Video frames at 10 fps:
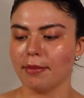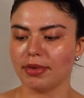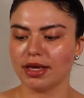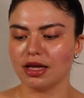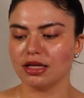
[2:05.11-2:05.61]

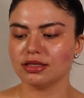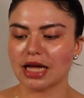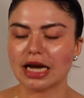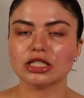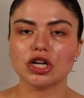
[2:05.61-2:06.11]
because
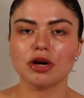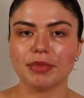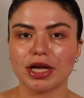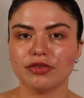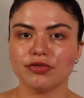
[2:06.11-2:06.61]
that is our
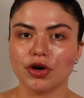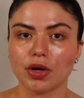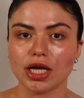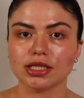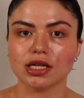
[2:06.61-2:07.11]
main
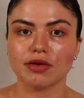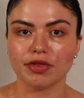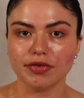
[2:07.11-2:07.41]
focus of